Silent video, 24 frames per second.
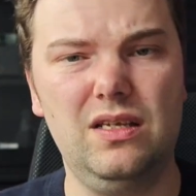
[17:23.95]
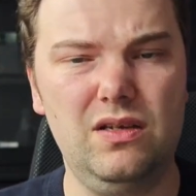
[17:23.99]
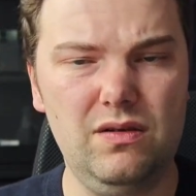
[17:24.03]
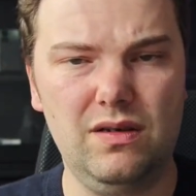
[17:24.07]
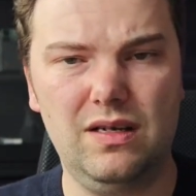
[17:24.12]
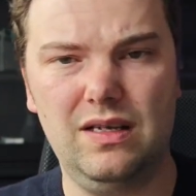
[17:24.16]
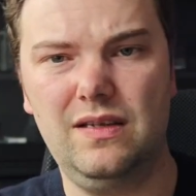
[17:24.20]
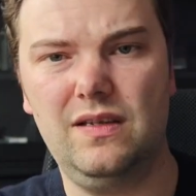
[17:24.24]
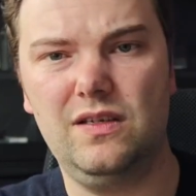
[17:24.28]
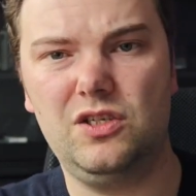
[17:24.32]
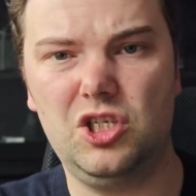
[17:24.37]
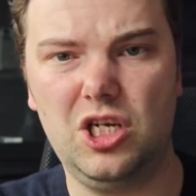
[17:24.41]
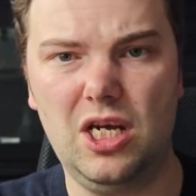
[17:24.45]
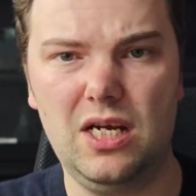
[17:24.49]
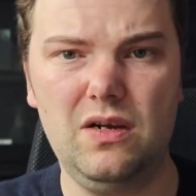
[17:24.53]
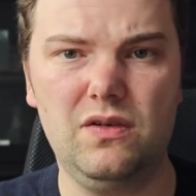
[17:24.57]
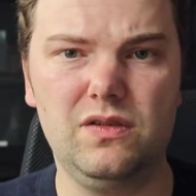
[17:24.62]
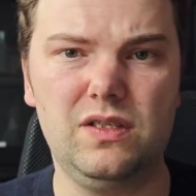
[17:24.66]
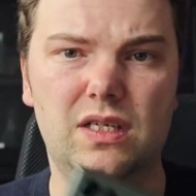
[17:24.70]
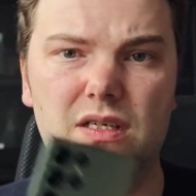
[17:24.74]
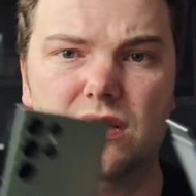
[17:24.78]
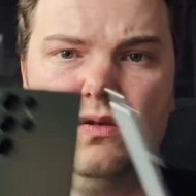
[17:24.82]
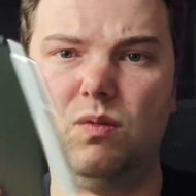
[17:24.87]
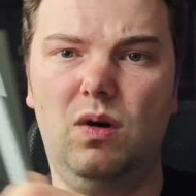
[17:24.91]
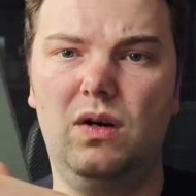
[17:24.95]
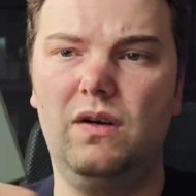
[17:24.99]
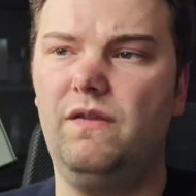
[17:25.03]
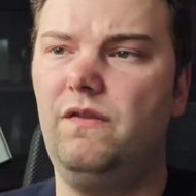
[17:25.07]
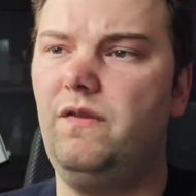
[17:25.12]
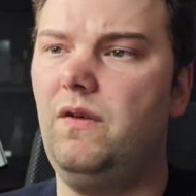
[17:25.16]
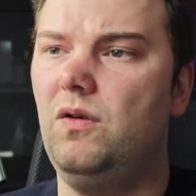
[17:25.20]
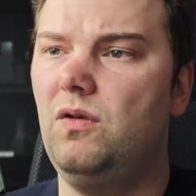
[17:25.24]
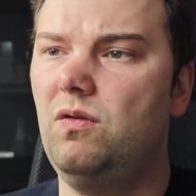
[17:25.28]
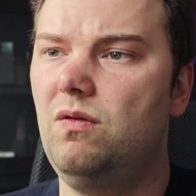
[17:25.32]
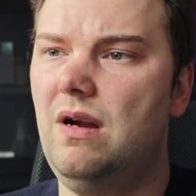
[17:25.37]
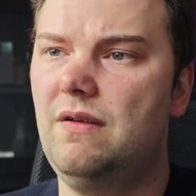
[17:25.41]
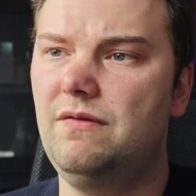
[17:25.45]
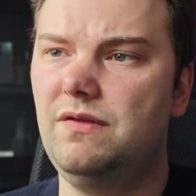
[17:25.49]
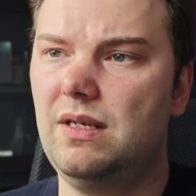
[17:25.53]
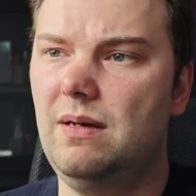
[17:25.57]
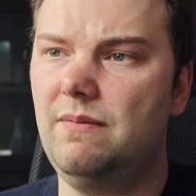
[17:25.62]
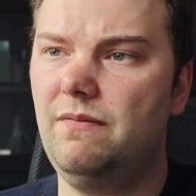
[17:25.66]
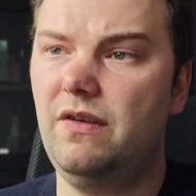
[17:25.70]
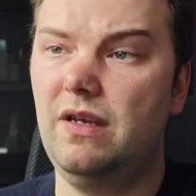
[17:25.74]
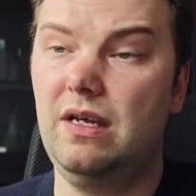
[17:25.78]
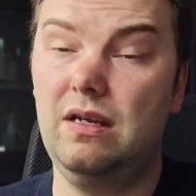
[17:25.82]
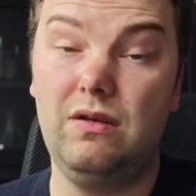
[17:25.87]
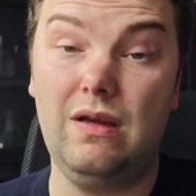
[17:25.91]
You're in the shadows and you want to photograph
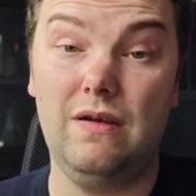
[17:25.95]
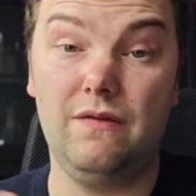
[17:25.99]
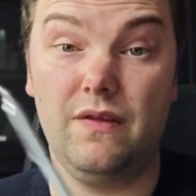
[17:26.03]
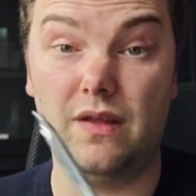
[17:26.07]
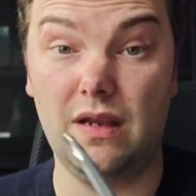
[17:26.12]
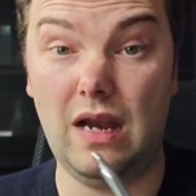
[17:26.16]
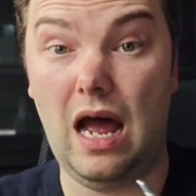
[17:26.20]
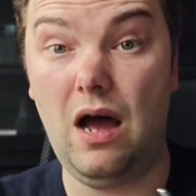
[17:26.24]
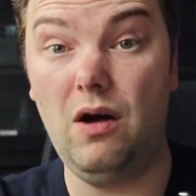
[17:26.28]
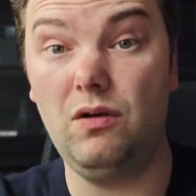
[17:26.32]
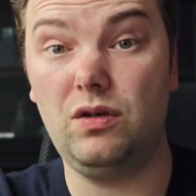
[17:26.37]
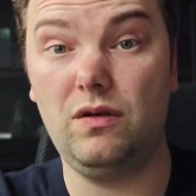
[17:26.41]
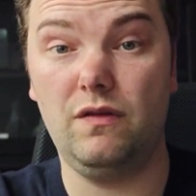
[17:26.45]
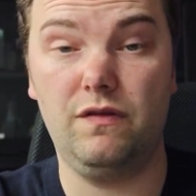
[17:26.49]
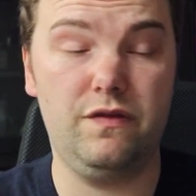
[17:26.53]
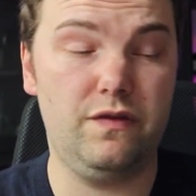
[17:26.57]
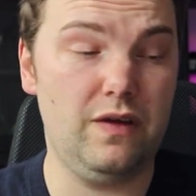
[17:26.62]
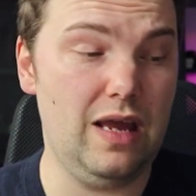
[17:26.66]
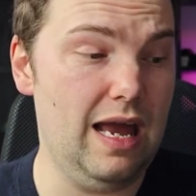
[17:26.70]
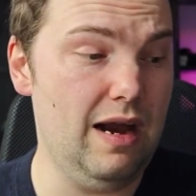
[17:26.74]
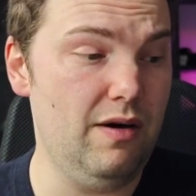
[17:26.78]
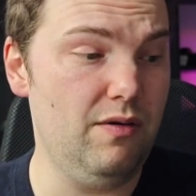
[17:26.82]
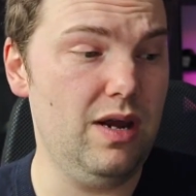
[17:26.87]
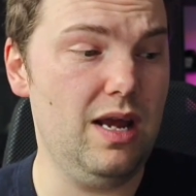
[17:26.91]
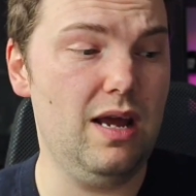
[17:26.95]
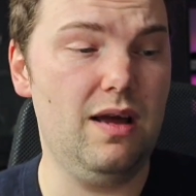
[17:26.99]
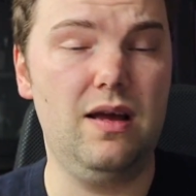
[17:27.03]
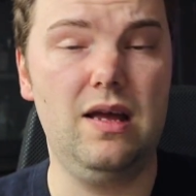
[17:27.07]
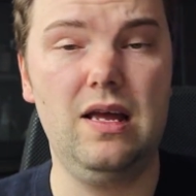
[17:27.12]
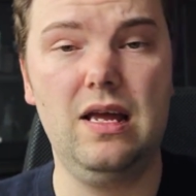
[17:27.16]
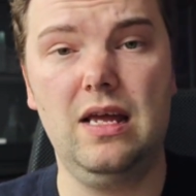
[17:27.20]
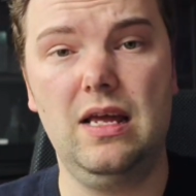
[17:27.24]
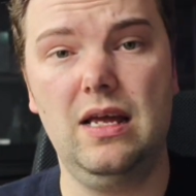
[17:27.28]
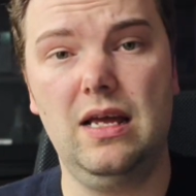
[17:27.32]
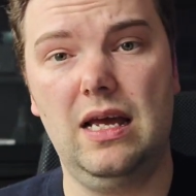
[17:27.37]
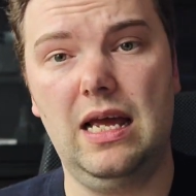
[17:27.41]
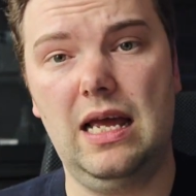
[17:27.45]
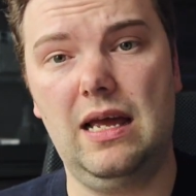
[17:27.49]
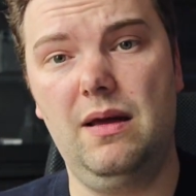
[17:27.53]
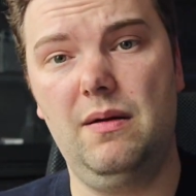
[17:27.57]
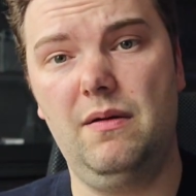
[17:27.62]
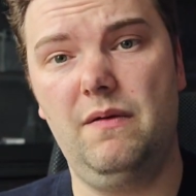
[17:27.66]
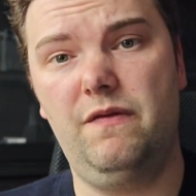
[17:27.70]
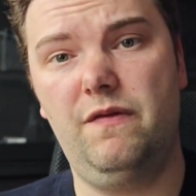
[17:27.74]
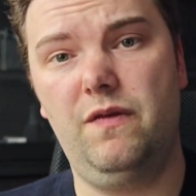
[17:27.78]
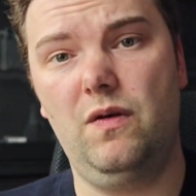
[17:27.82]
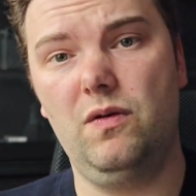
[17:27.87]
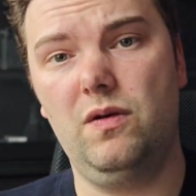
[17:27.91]
something, and you have an out of area
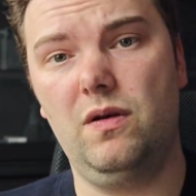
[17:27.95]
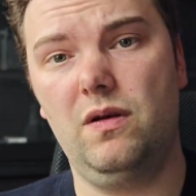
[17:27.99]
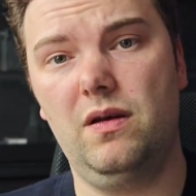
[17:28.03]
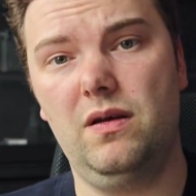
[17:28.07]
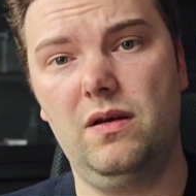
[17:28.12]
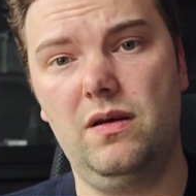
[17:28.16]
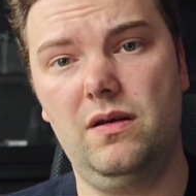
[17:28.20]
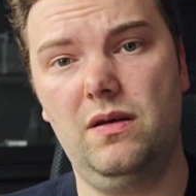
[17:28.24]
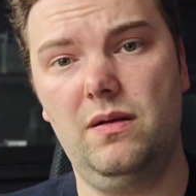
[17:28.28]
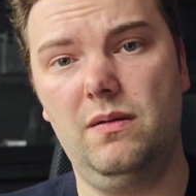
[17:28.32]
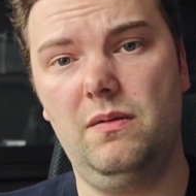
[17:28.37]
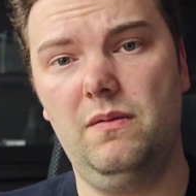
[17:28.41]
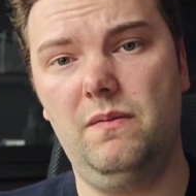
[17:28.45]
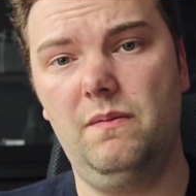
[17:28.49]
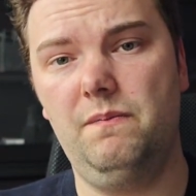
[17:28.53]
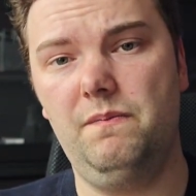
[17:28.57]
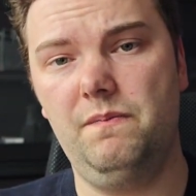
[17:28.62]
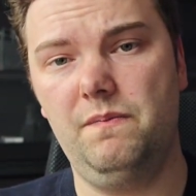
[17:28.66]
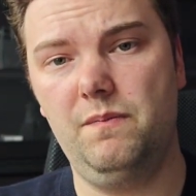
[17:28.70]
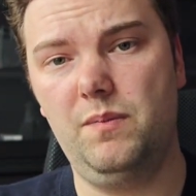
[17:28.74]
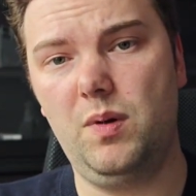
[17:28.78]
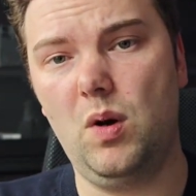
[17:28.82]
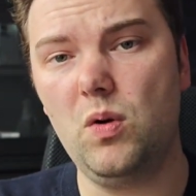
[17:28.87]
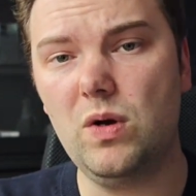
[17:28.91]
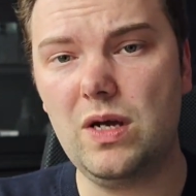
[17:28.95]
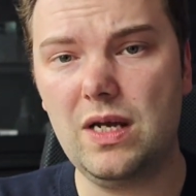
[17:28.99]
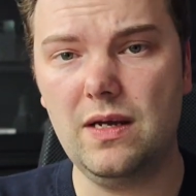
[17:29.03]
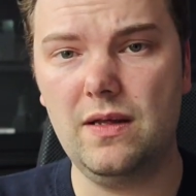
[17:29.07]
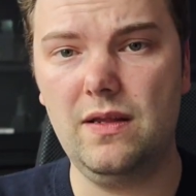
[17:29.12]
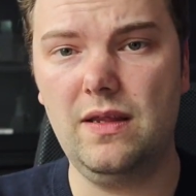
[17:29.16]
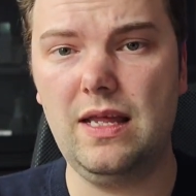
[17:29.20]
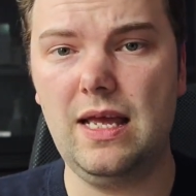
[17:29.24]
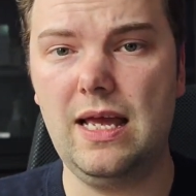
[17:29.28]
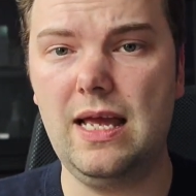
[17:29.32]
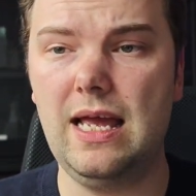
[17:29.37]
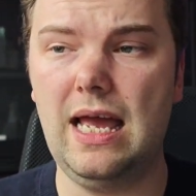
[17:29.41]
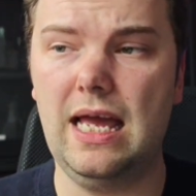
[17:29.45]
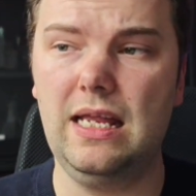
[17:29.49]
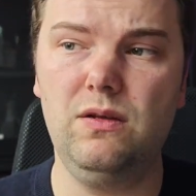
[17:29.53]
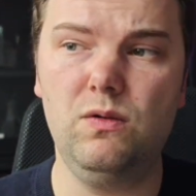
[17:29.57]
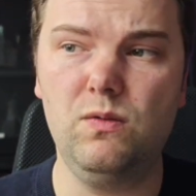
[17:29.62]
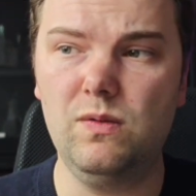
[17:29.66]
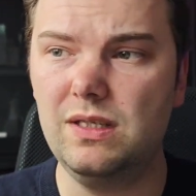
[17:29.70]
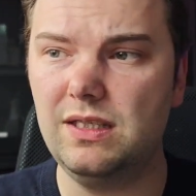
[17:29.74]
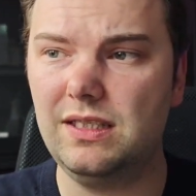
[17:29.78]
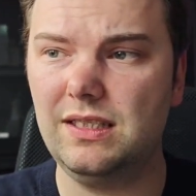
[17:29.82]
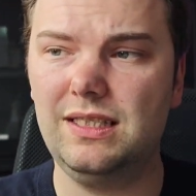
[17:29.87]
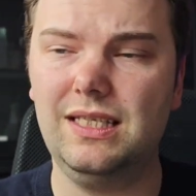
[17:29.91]
bokeh there, and
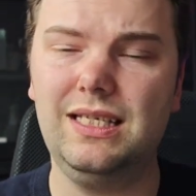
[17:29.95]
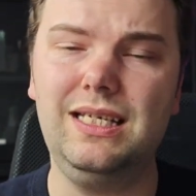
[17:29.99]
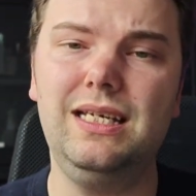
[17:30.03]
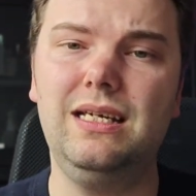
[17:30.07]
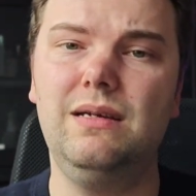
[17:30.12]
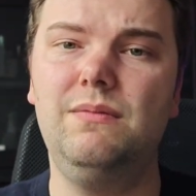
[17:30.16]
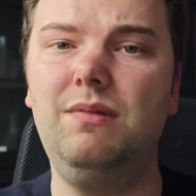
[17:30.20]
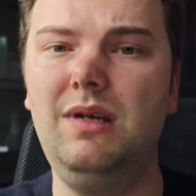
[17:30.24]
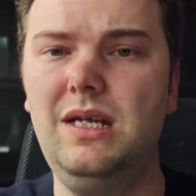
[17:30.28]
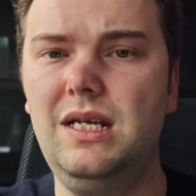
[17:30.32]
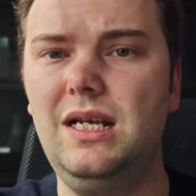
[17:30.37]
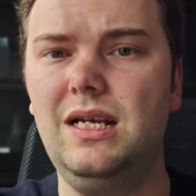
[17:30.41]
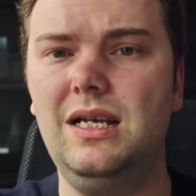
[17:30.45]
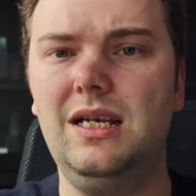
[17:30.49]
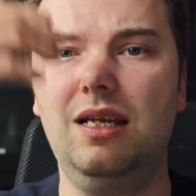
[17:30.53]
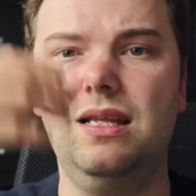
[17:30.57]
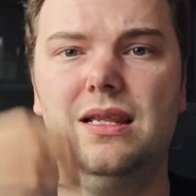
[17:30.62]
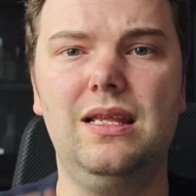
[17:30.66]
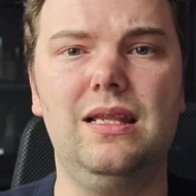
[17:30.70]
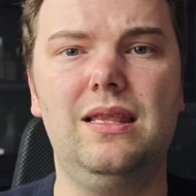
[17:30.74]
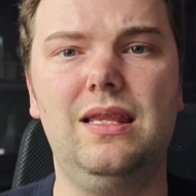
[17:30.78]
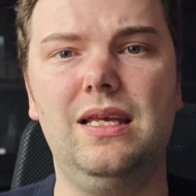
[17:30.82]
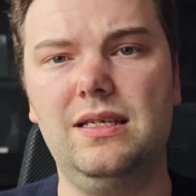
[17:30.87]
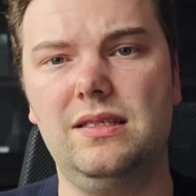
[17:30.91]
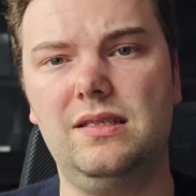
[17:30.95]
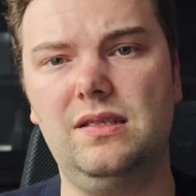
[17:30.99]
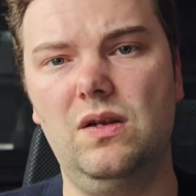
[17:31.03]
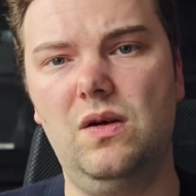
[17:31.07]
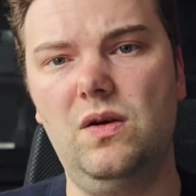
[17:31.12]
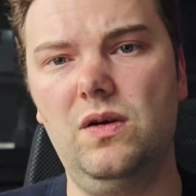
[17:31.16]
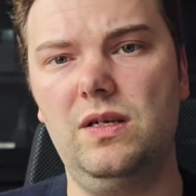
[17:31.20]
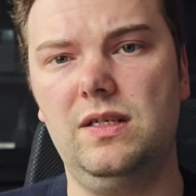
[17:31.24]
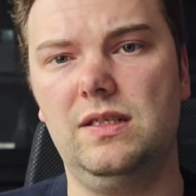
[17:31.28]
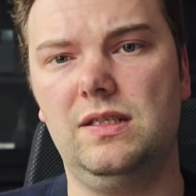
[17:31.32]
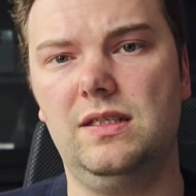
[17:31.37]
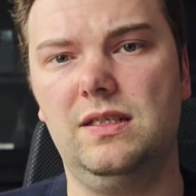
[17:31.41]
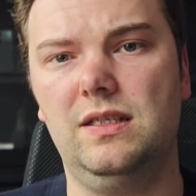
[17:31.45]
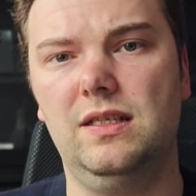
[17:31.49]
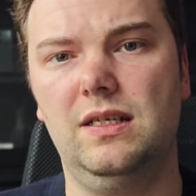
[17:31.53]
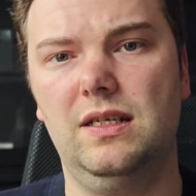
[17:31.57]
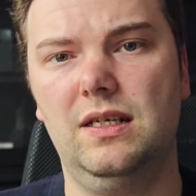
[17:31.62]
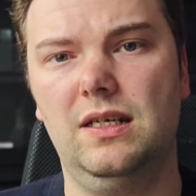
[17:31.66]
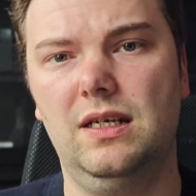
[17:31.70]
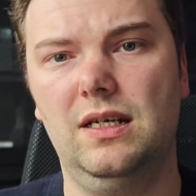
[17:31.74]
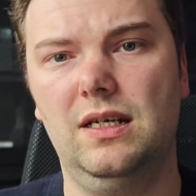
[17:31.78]
you will see immediately that there's noise.